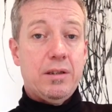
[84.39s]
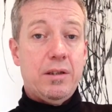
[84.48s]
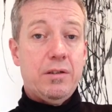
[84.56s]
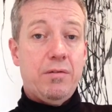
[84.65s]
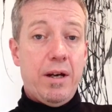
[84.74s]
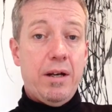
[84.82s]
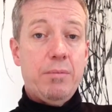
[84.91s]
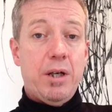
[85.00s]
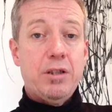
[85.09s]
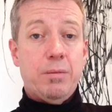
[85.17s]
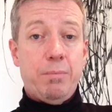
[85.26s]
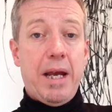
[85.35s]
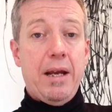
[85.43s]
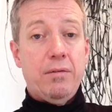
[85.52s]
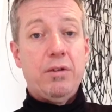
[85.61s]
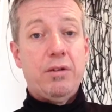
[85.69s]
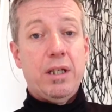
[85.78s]
So it's very much a
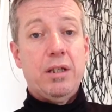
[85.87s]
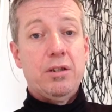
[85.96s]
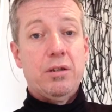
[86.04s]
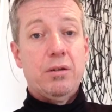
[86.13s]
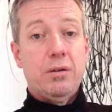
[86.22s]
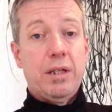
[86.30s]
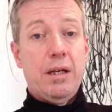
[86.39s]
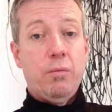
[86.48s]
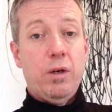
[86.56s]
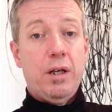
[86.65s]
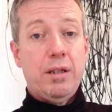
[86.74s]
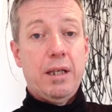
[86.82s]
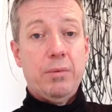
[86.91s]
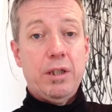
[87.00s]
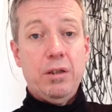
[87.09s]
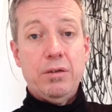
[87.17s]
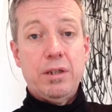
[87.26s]
boundary issue, that word that
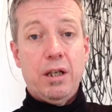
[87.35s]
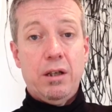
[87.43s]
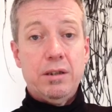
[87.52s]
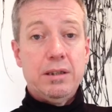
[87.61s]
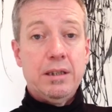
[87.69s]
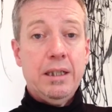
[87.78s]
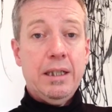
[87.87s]
we use a lot